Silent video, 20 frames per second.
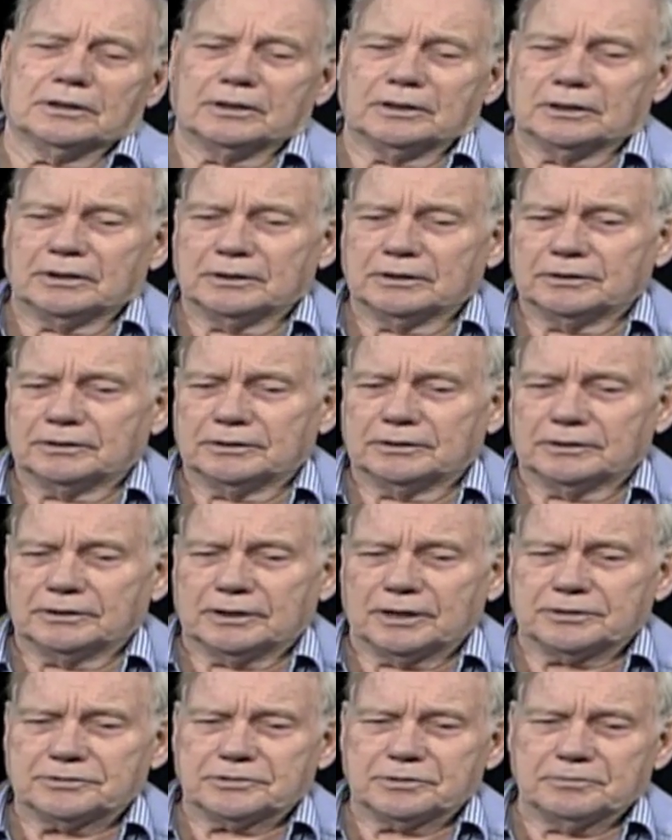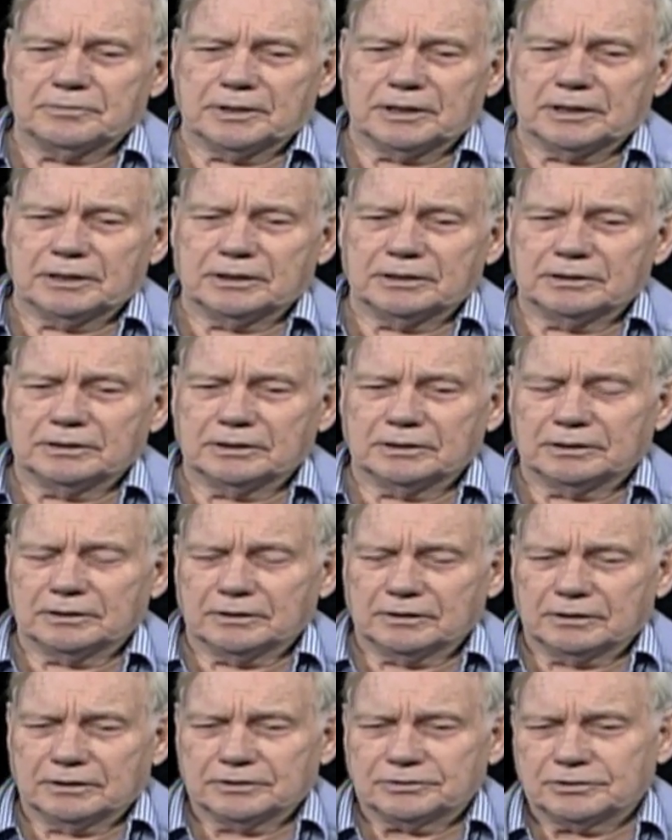uh, decimated
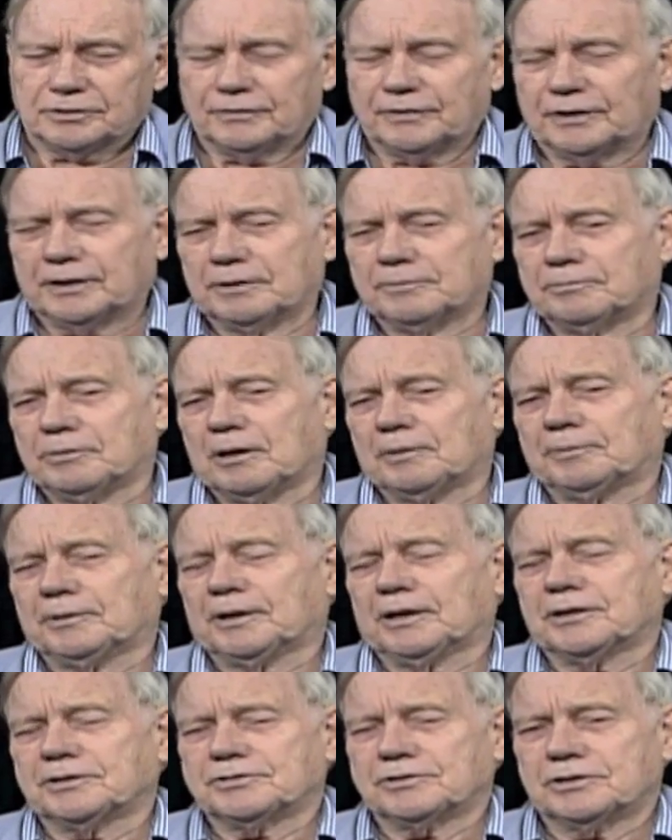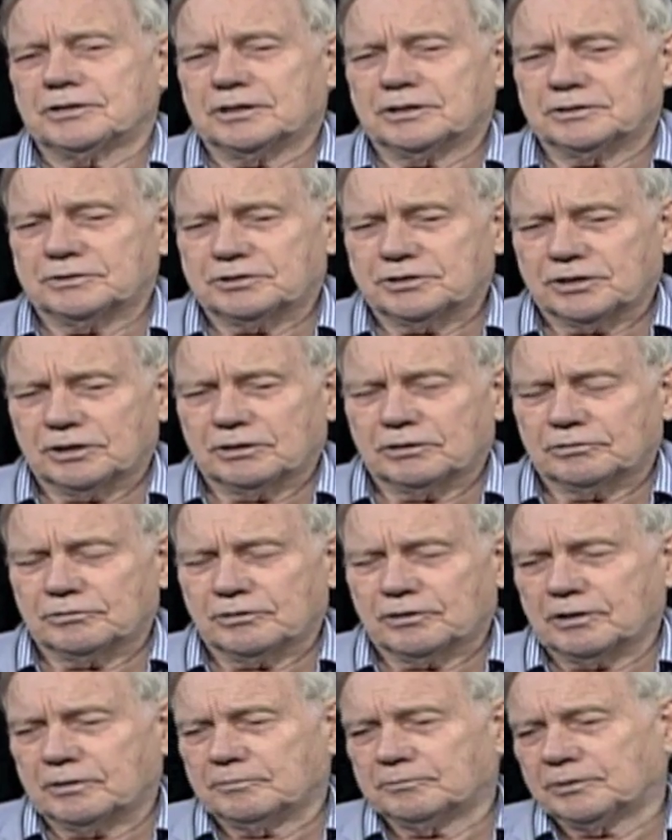uh, civilian population and
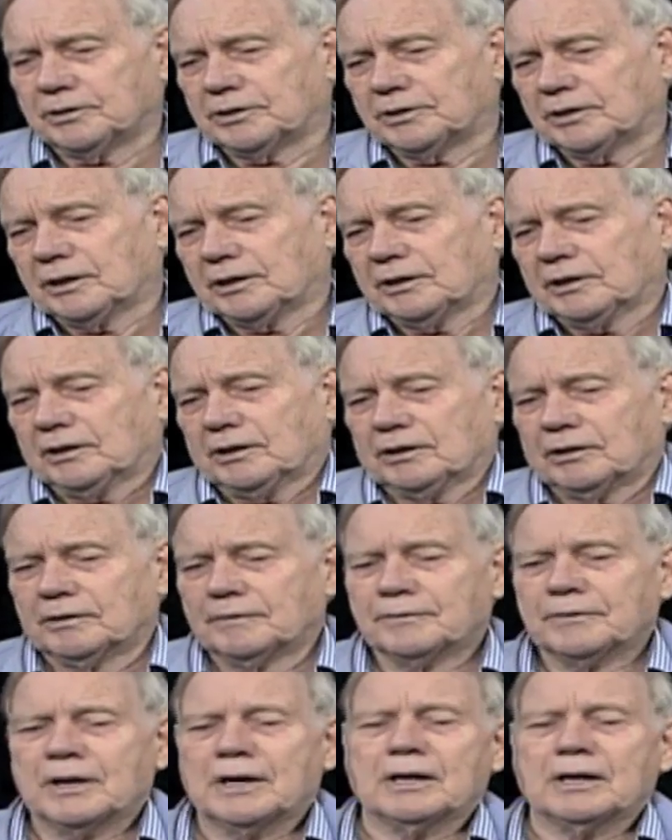children in particular